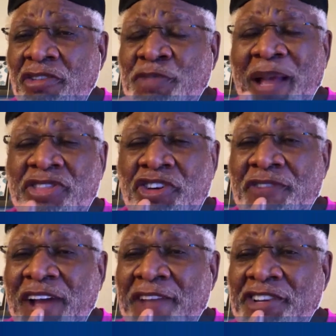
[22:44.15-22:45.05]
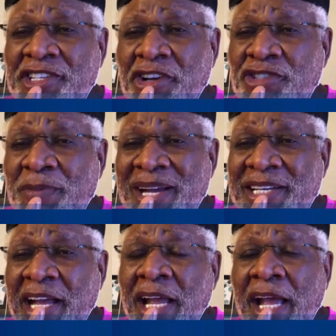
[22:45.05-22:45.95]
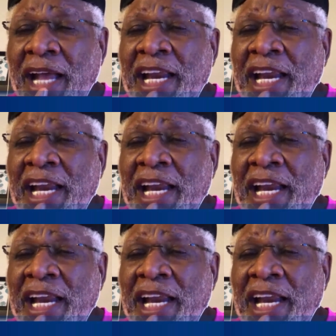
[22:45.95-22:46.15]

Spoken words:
It was about 35 years ago, something like that.